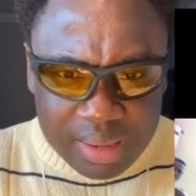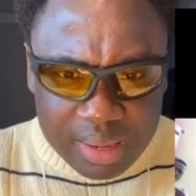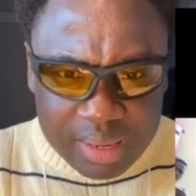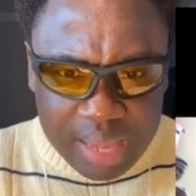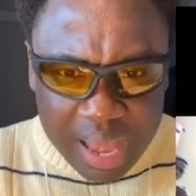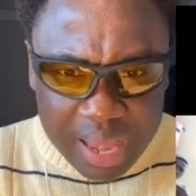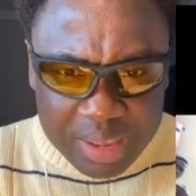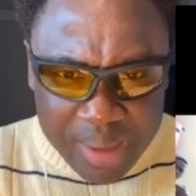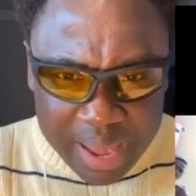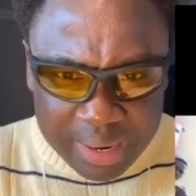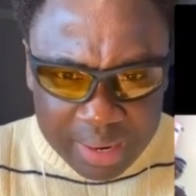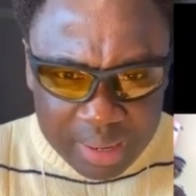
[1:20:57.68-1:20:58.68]
Yeah,
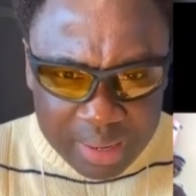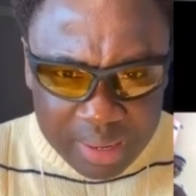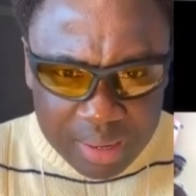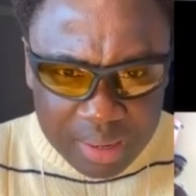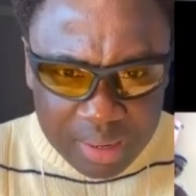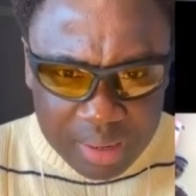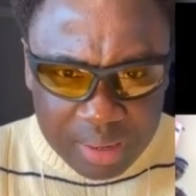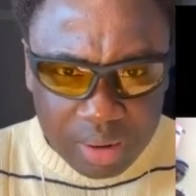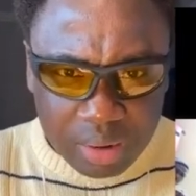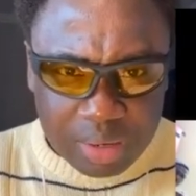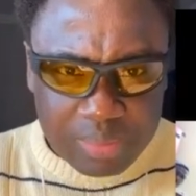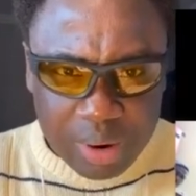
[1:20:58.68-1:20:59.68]
Eben.
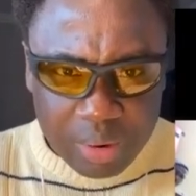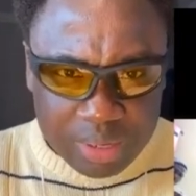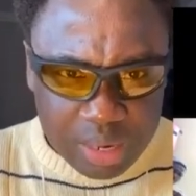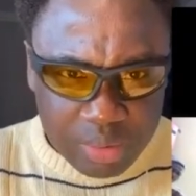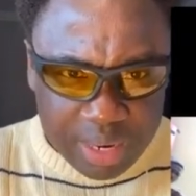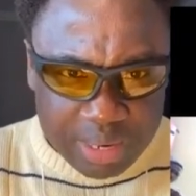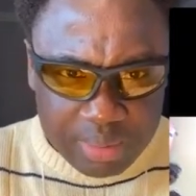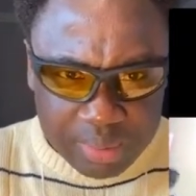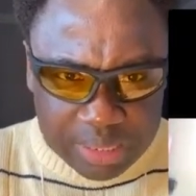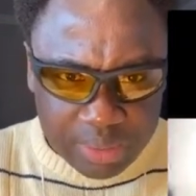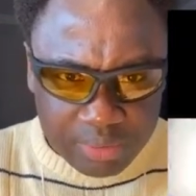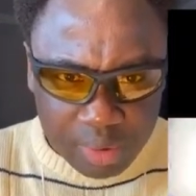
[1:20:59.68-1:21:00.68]
Oh, Eben, when you're ready, mommy,
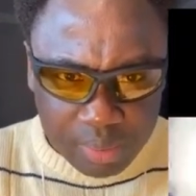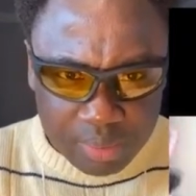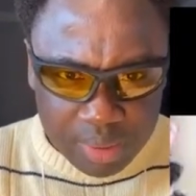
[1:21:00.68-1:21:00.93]
see you for.